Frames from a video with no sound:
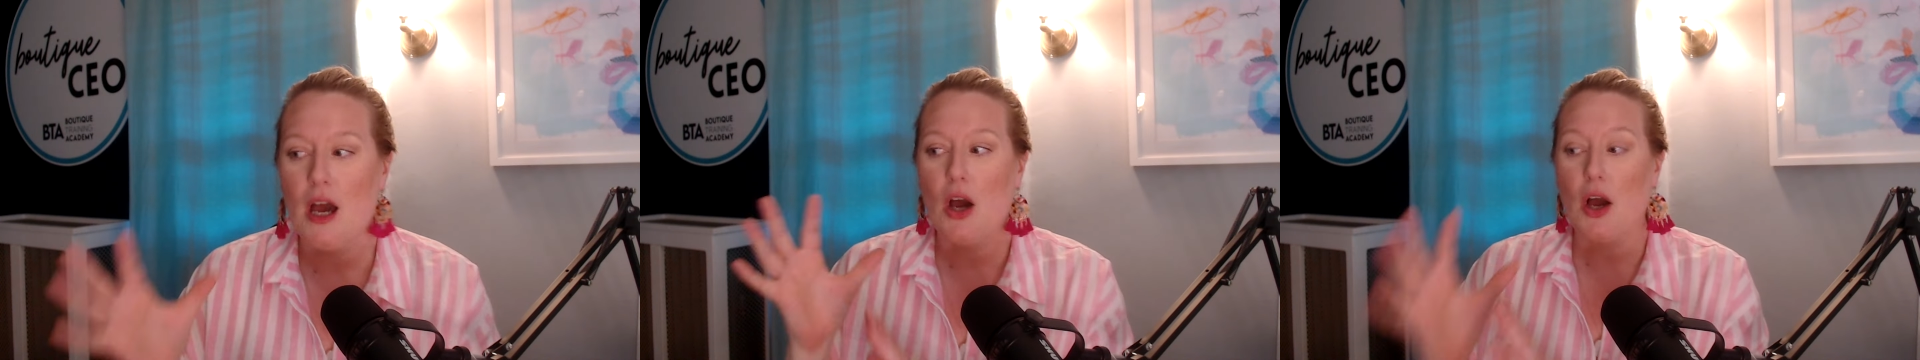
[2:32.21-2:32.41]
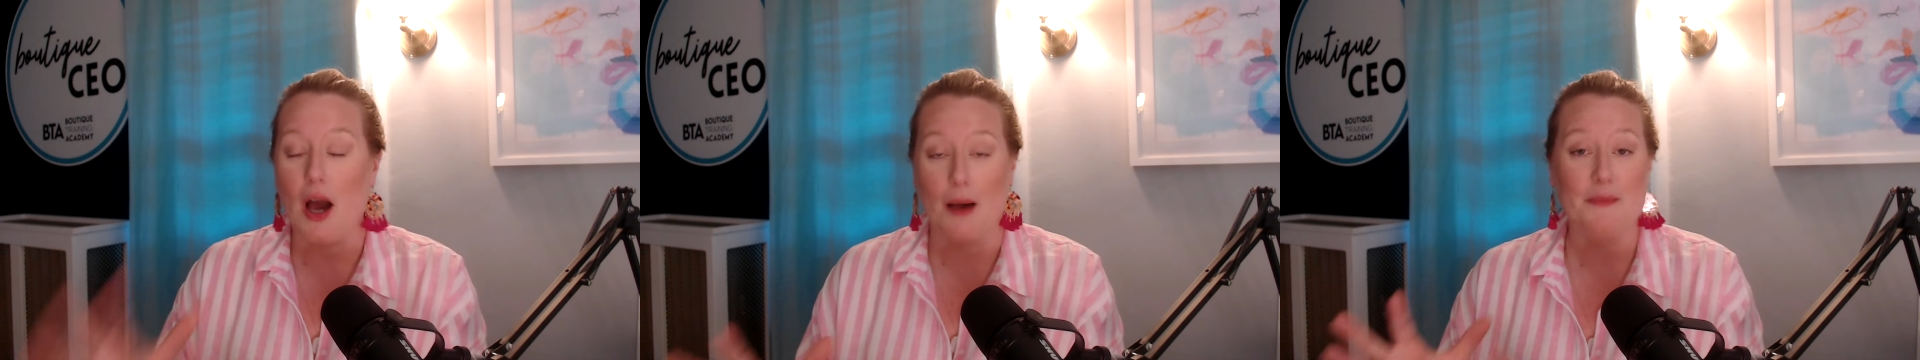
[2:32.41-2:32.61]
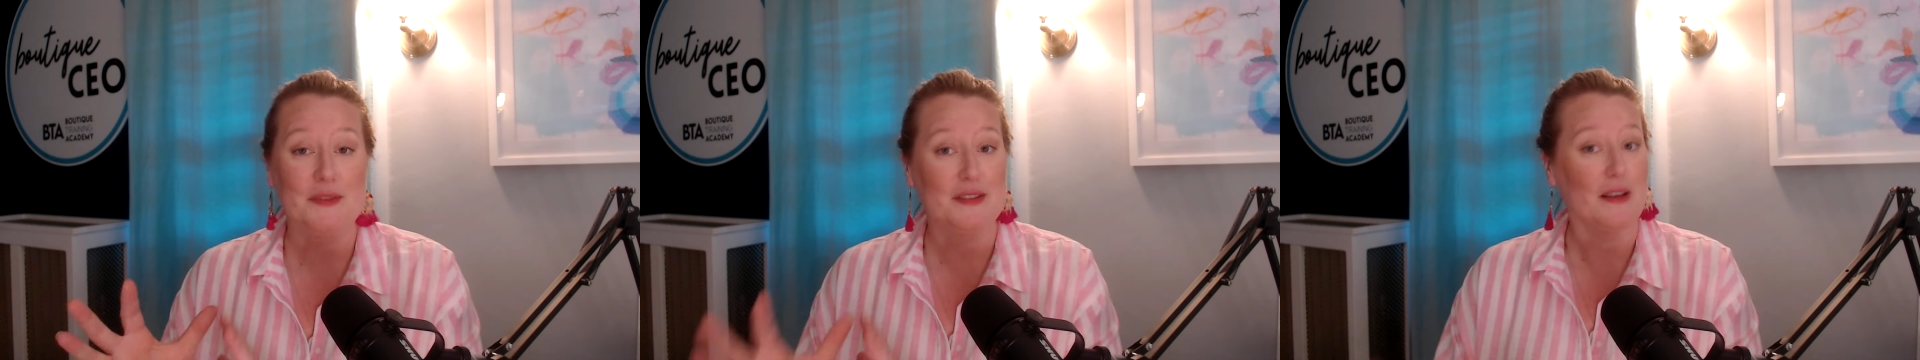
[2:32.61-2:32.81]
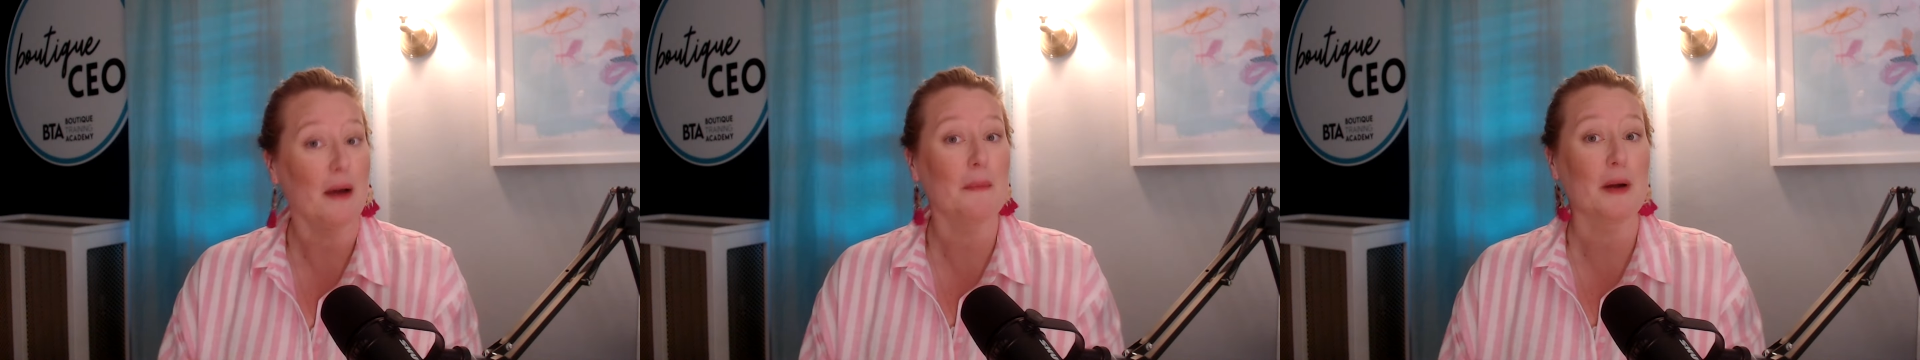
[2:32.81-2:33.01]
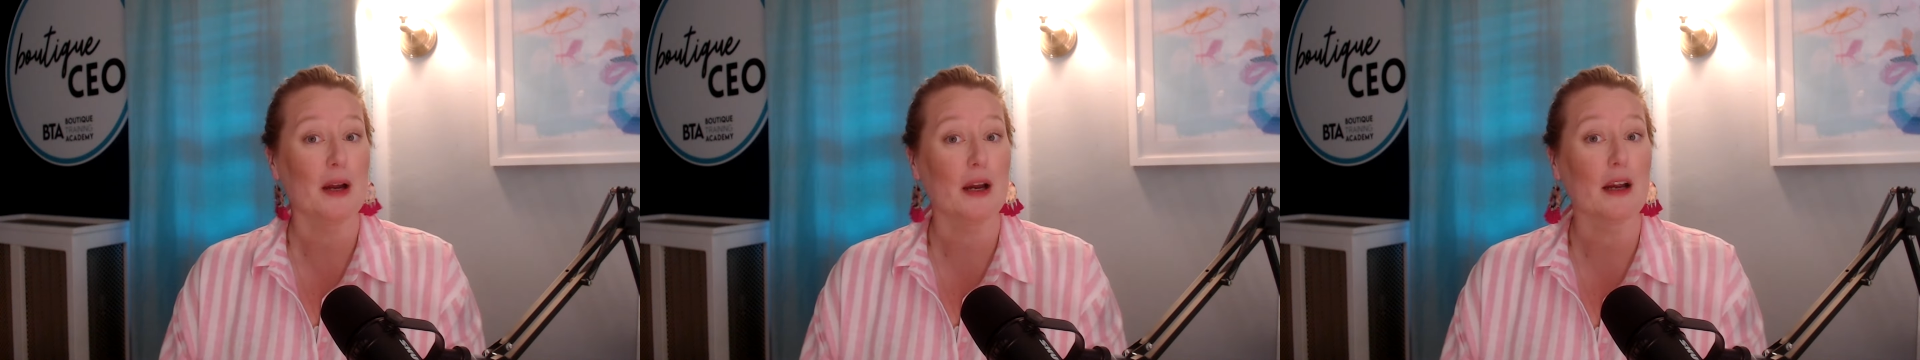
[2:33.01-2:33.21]
Come
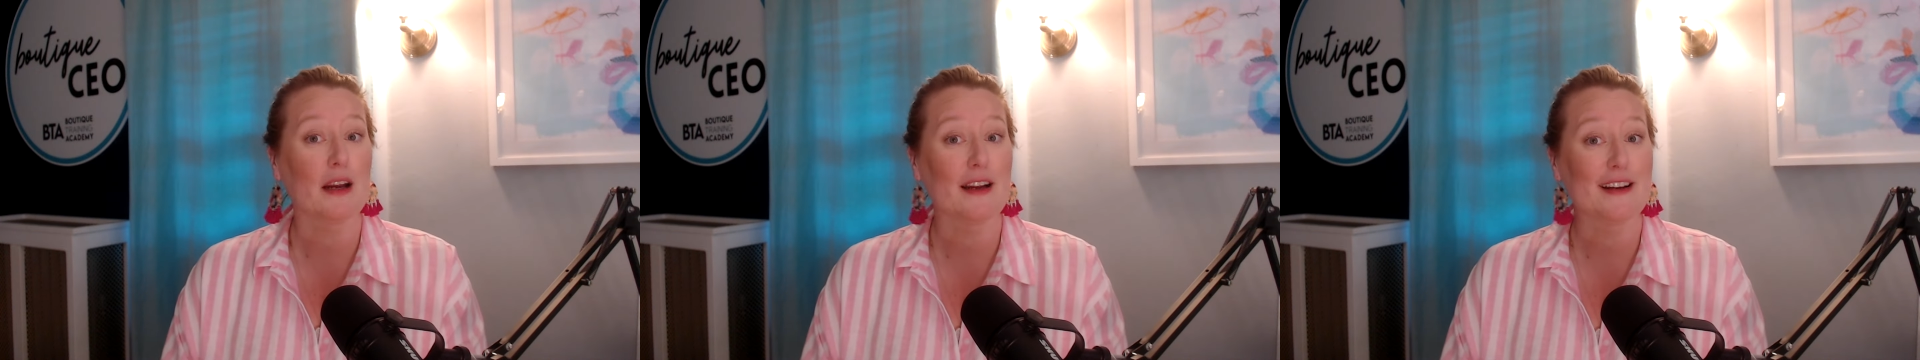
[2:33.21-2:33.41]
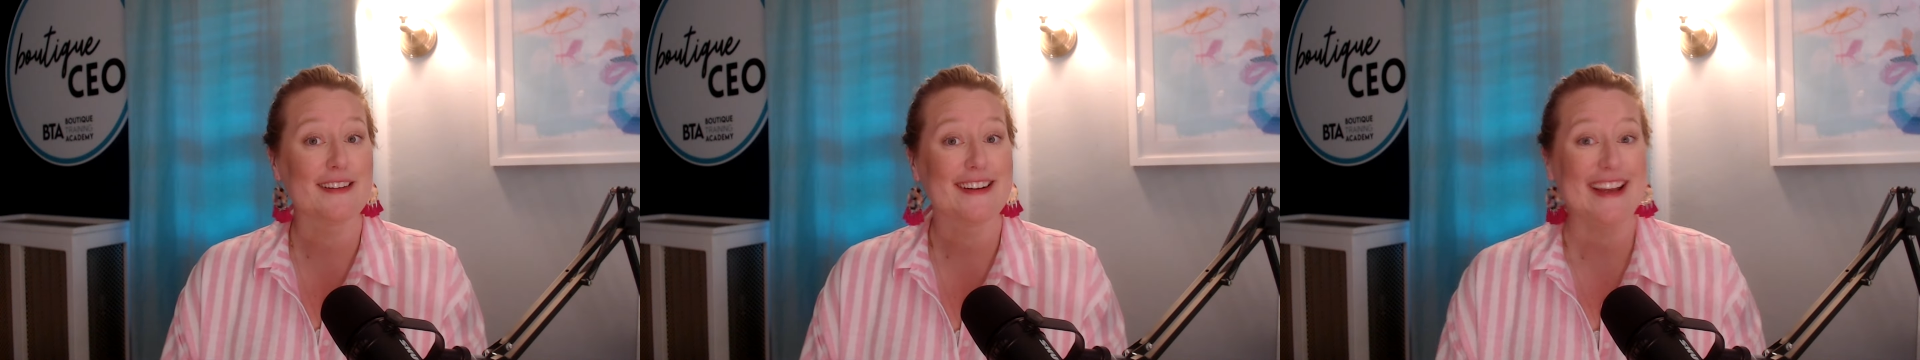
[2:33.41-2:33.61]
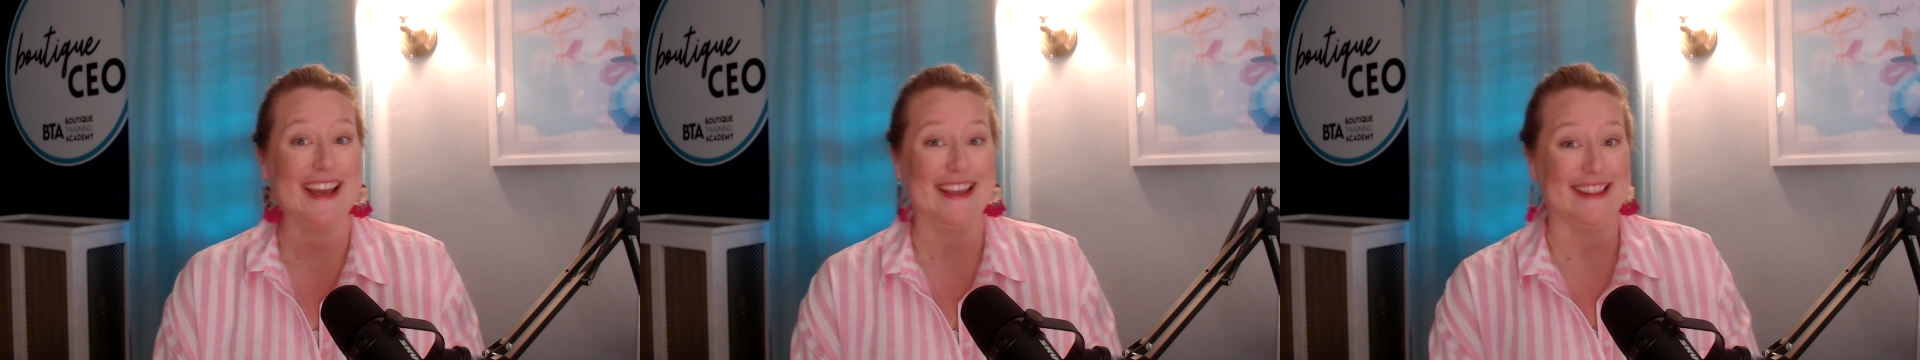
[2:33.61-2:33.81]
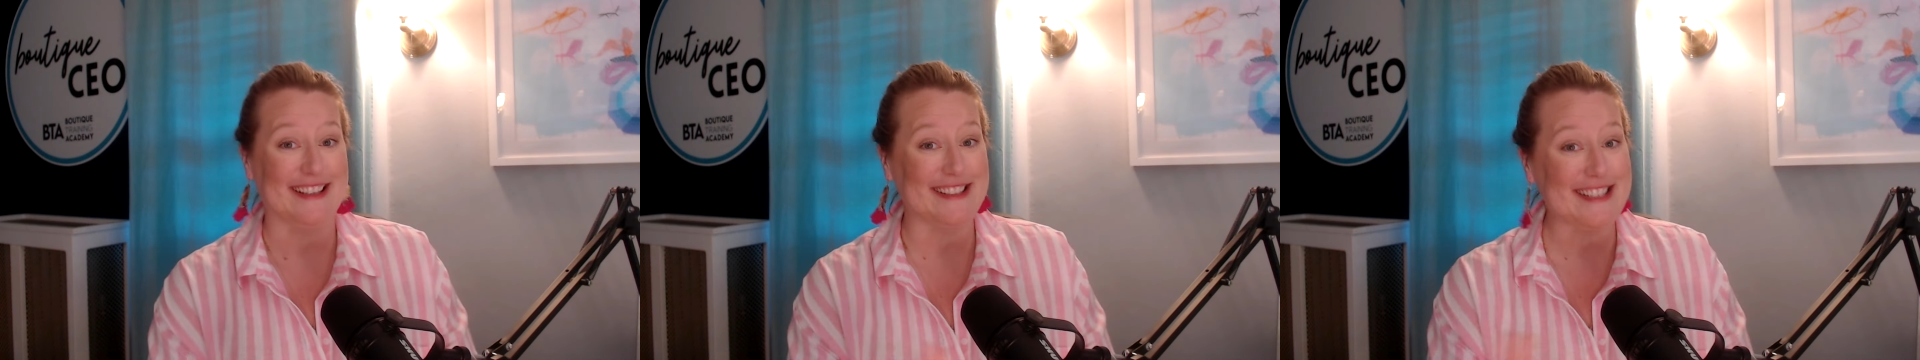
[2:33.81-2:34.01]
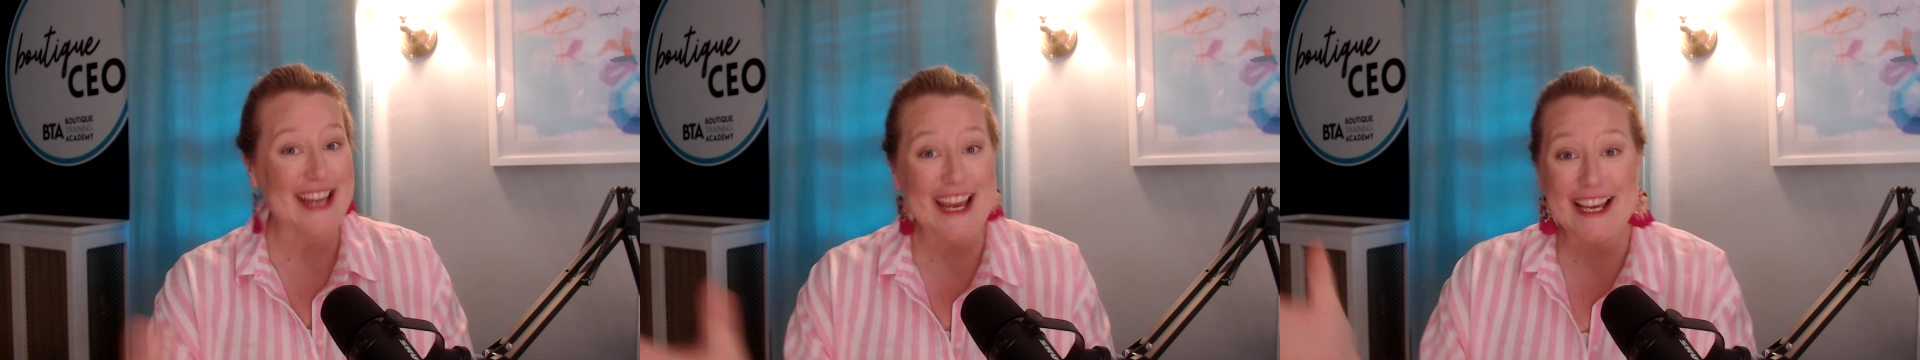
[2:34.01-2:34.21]
summer, in the
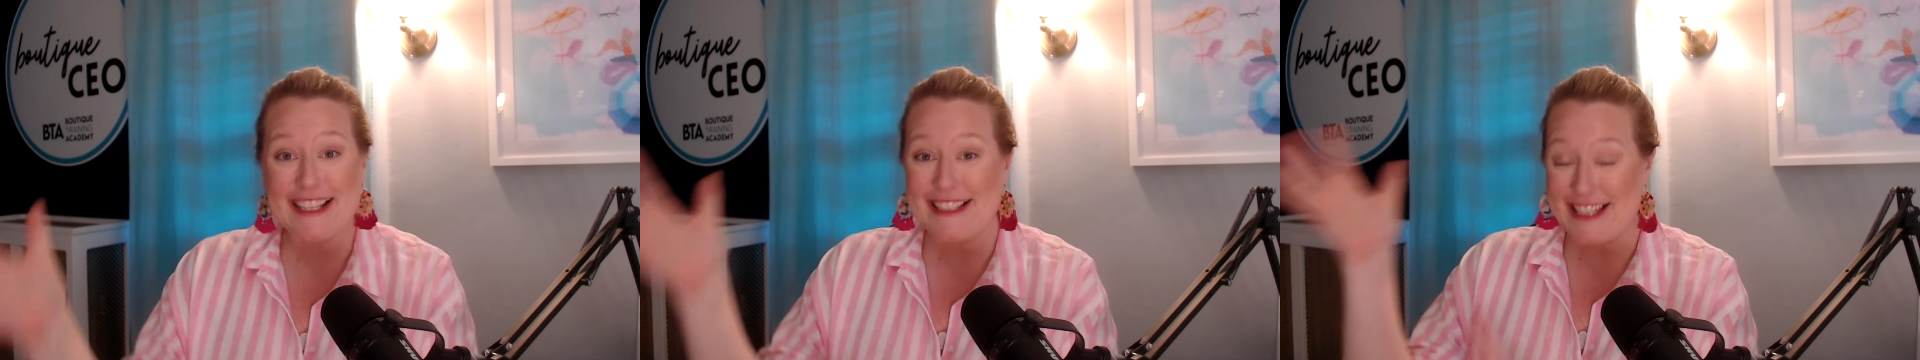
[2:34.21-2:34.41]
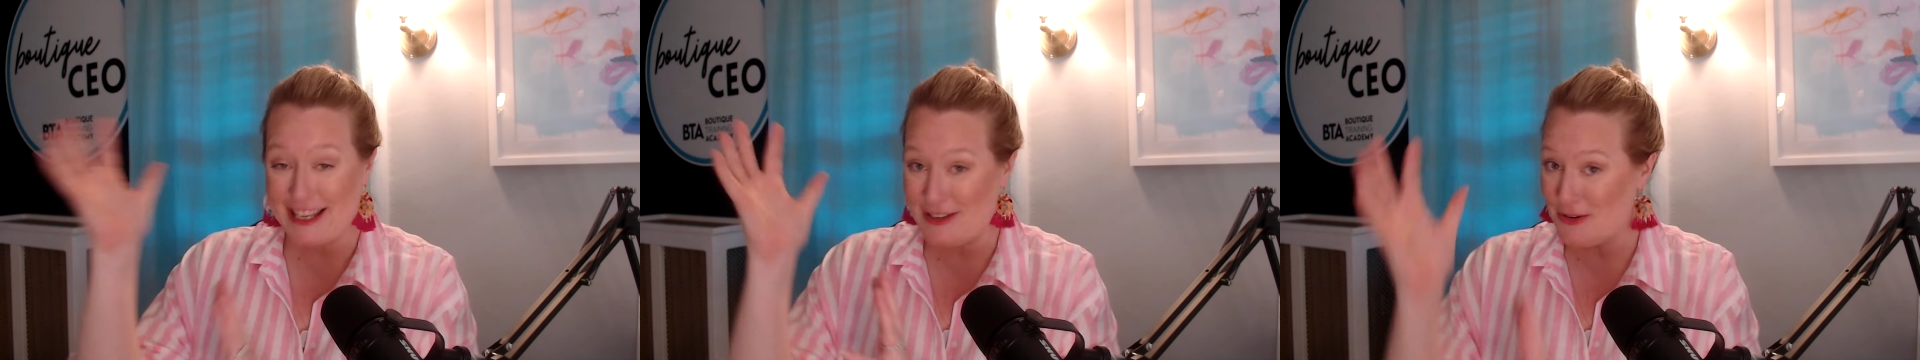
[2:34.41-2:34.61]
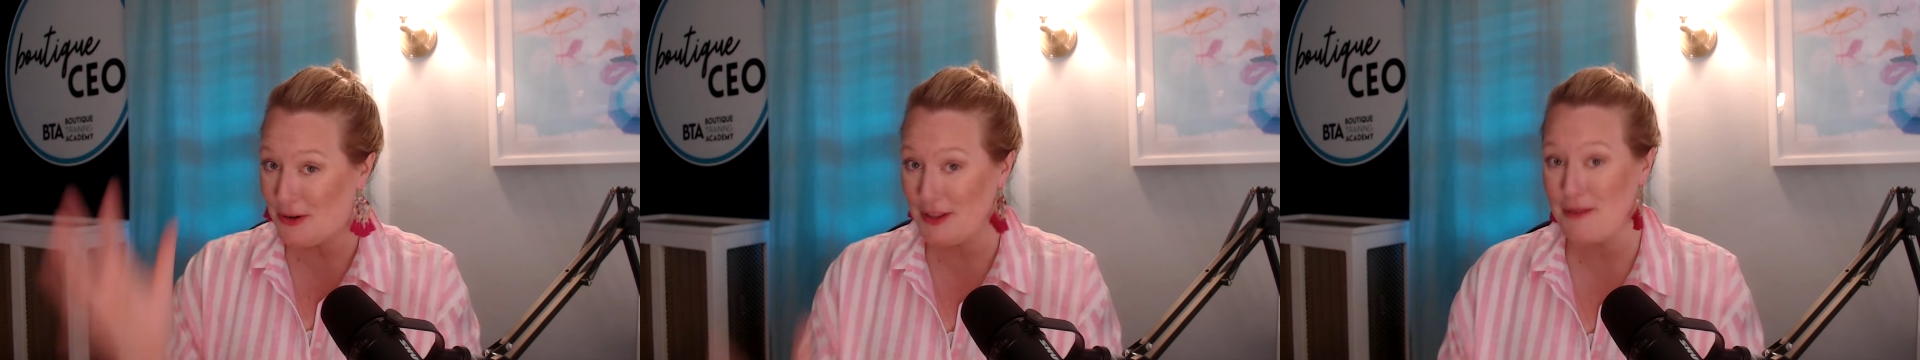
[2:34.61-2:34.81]
States, in North